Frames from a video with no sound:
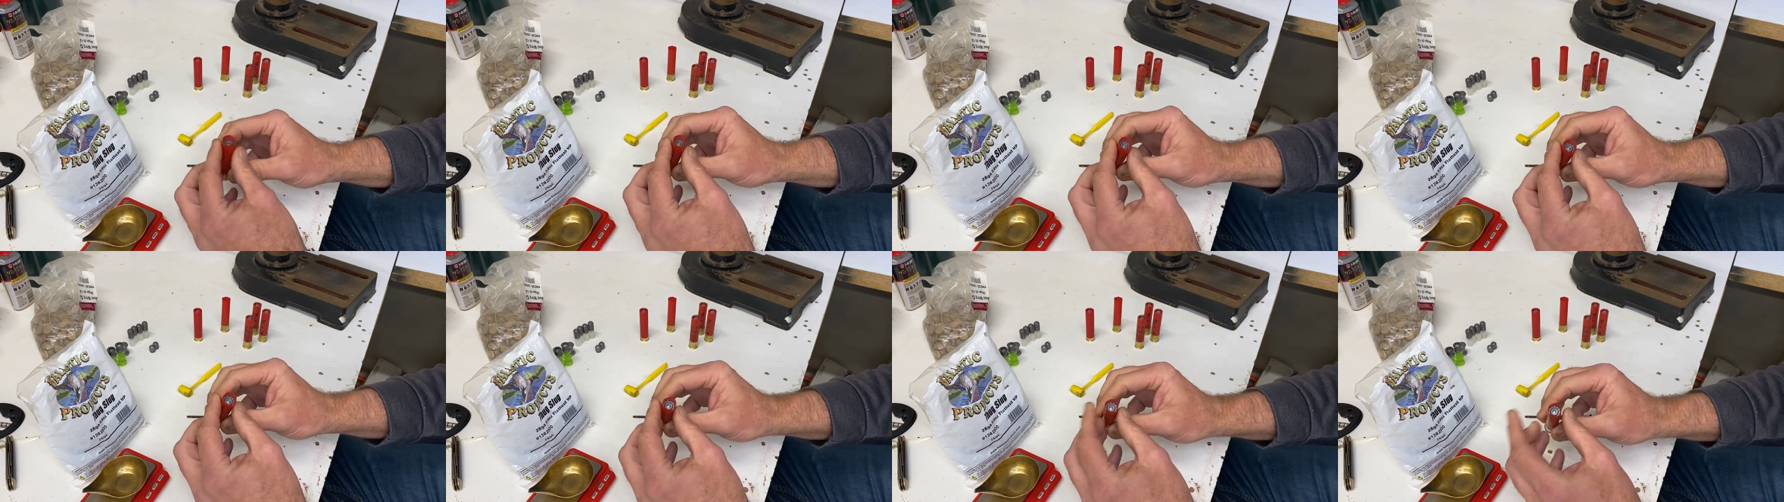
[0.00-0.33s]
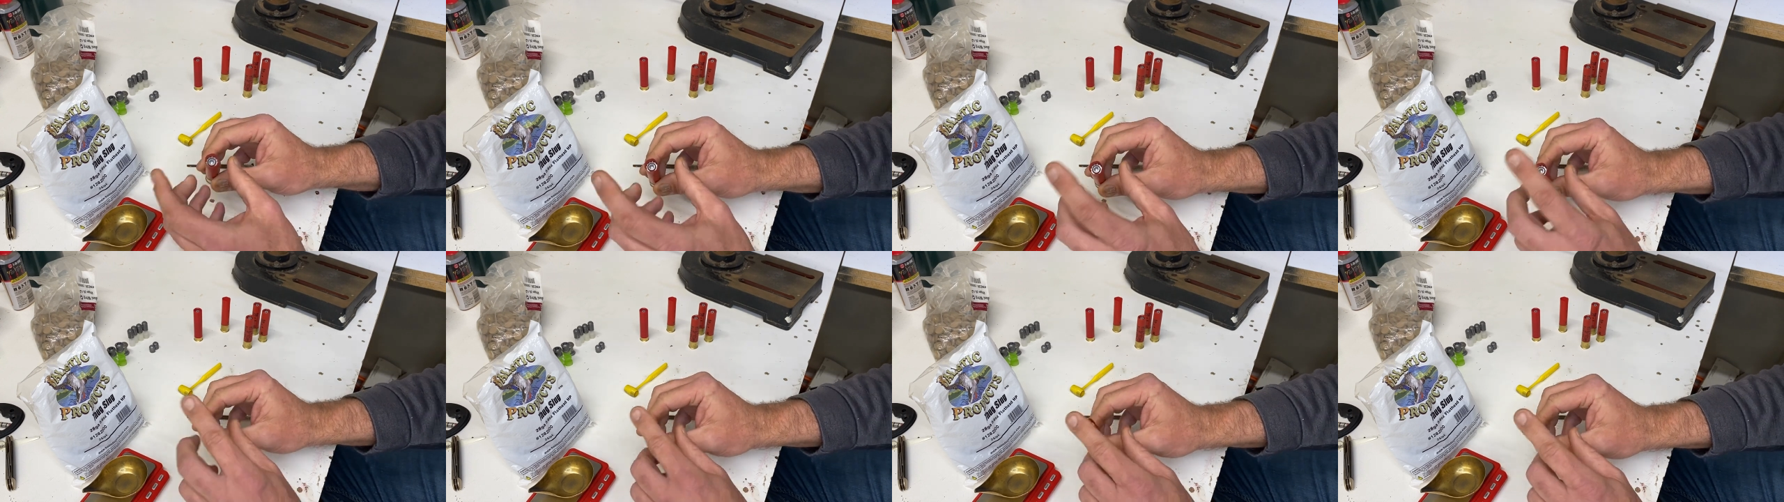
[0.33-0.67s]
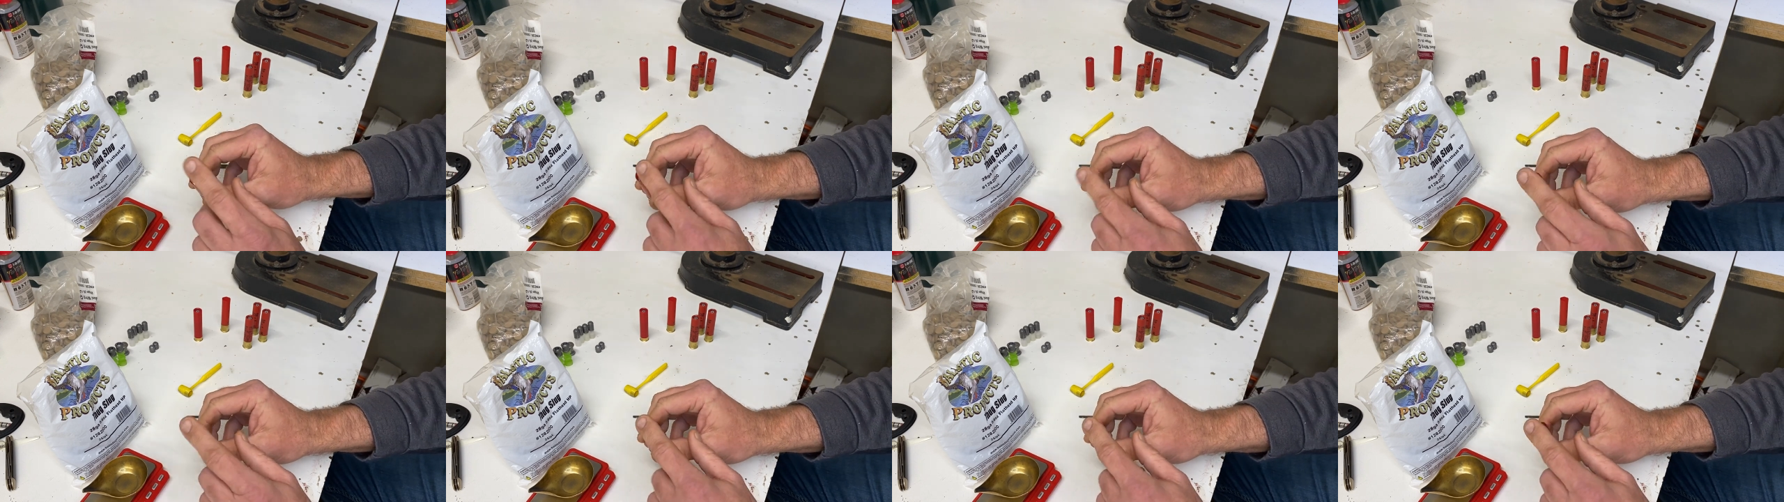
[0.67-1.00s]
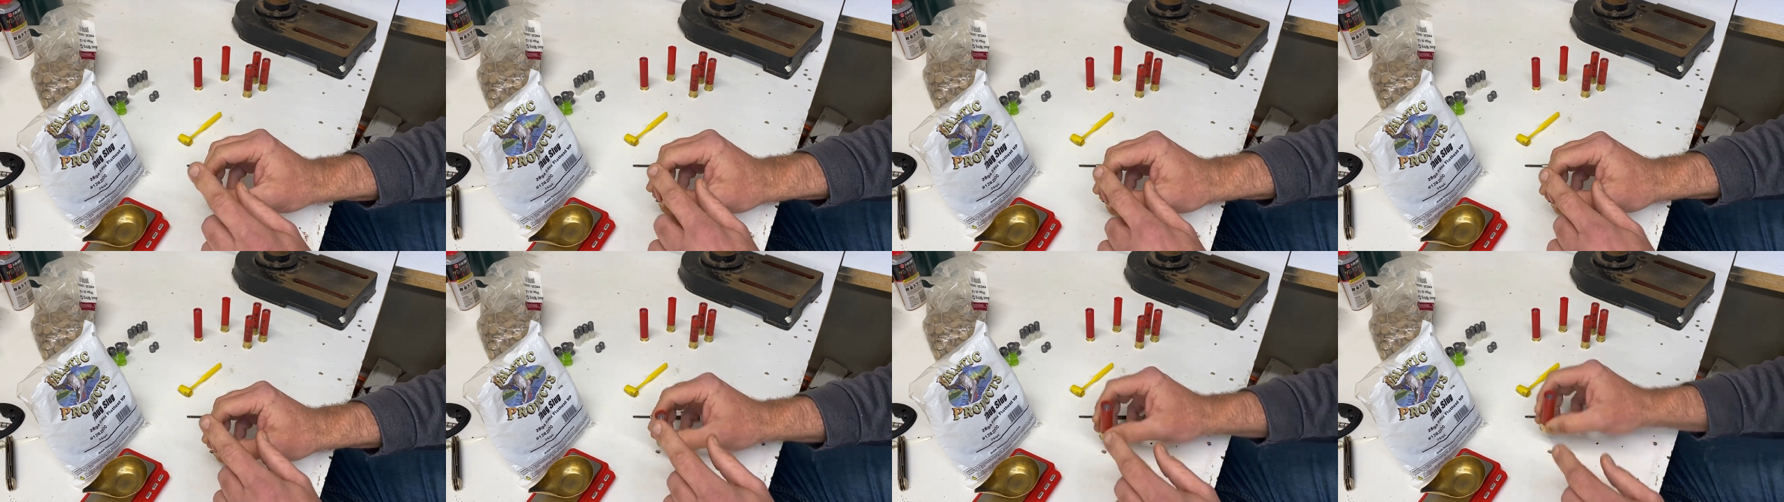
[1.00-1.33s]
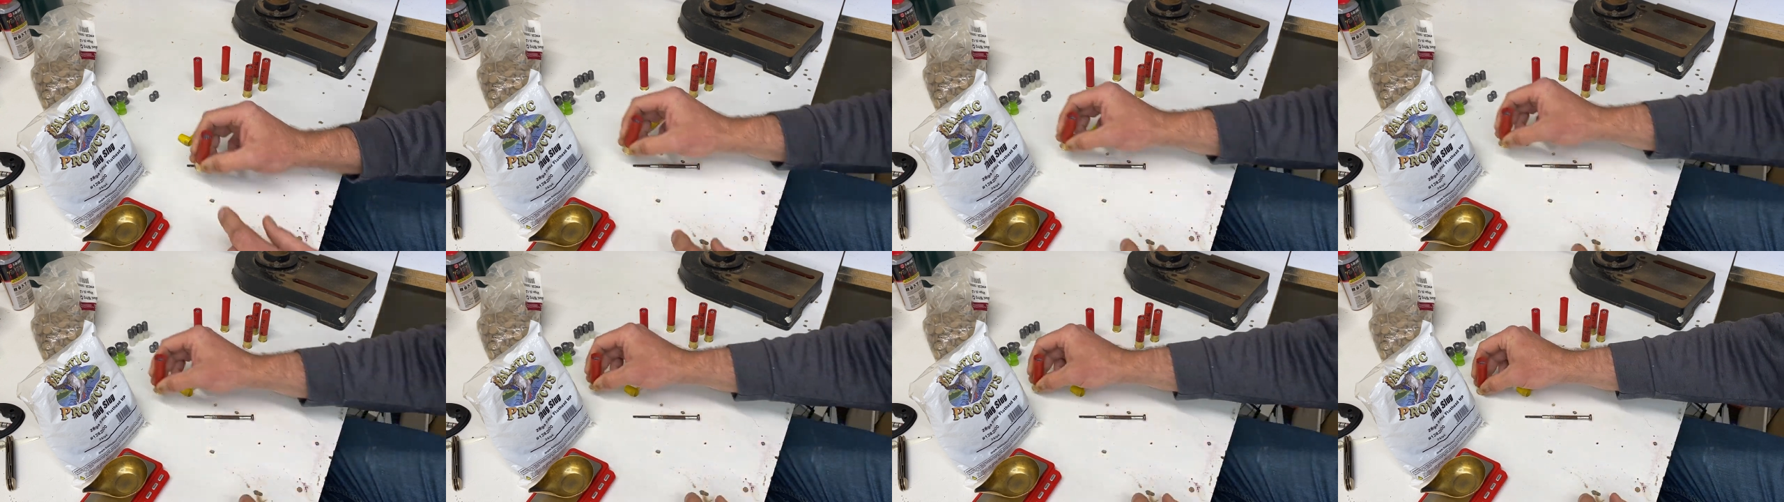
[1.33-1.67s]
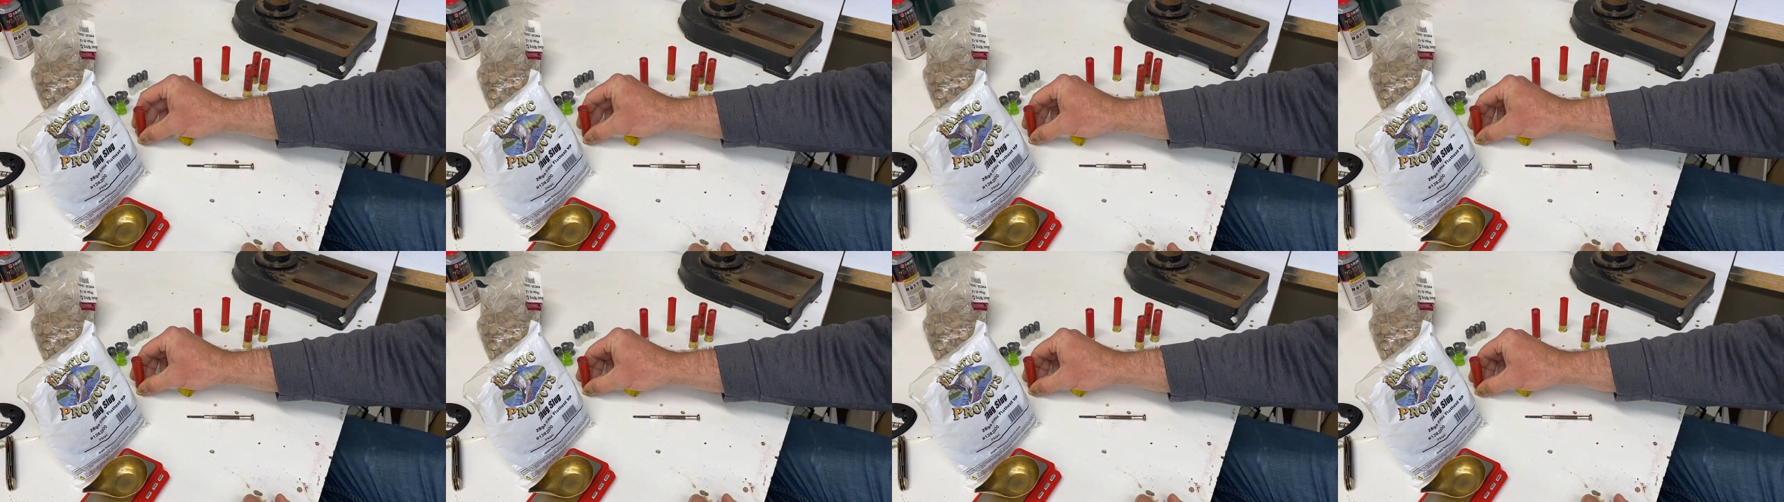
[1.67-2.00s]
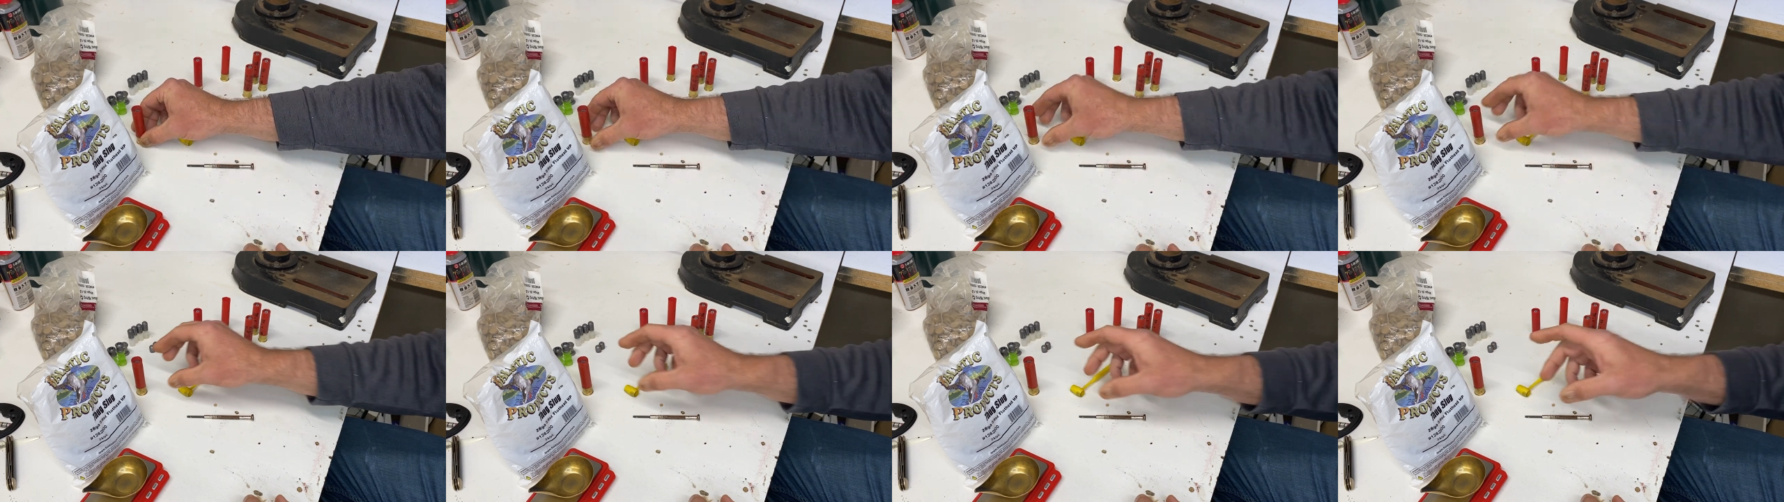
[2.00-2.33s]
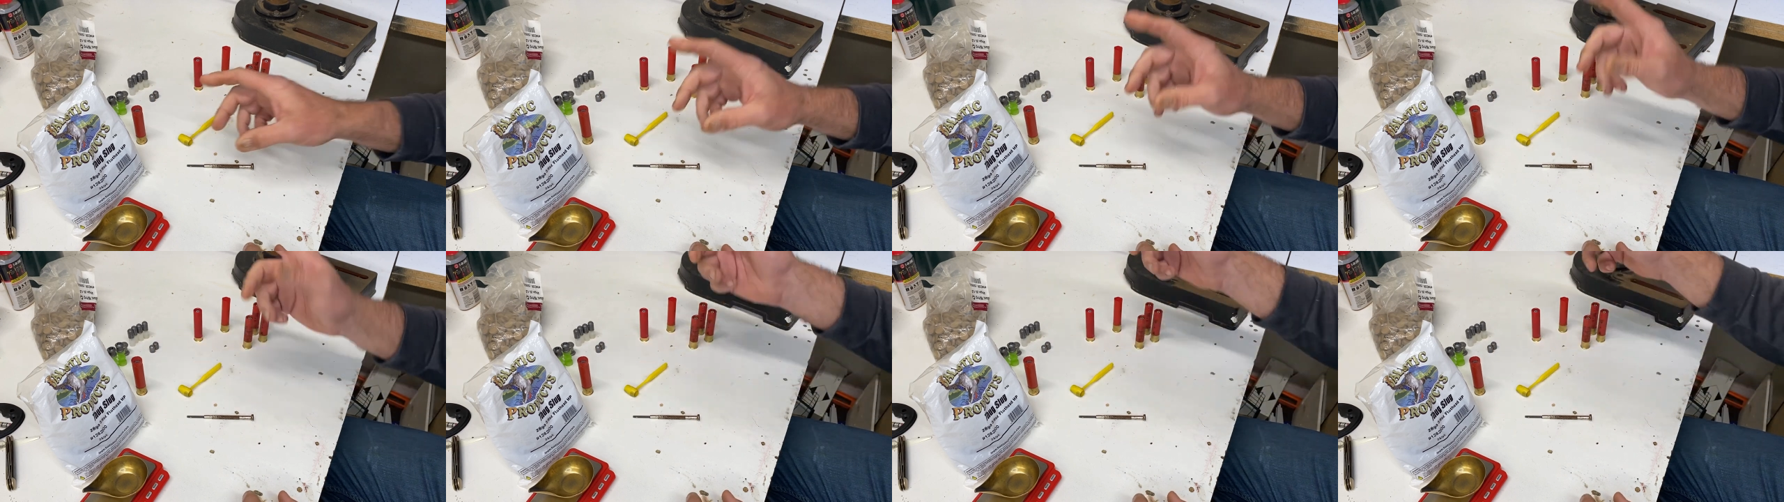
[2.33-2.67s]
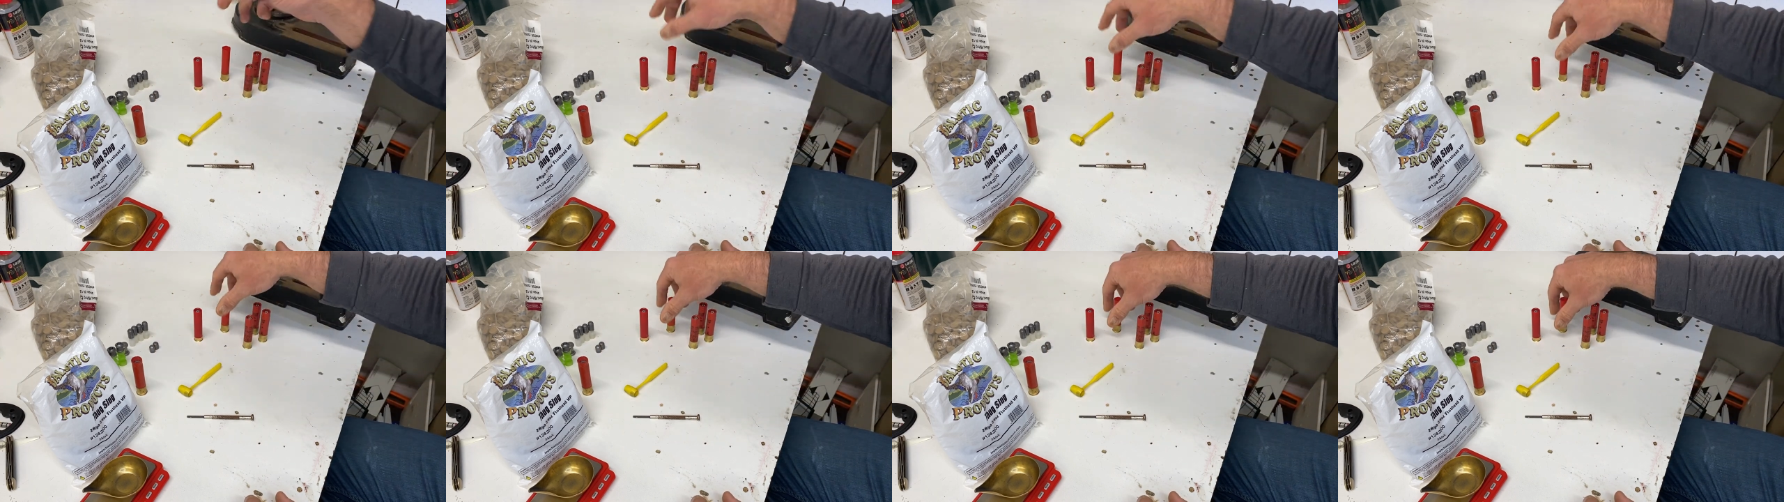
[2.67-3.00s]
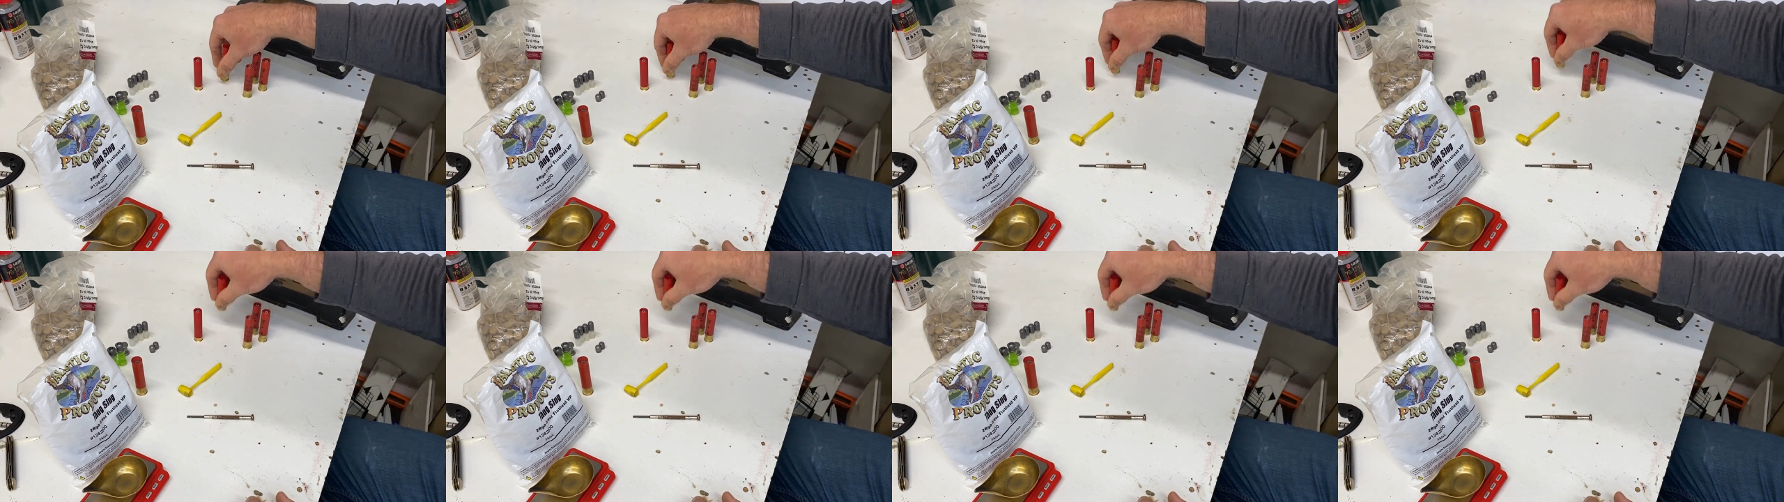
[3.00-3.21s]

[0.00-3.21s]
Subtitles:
No face is visible, so there are no lips to read.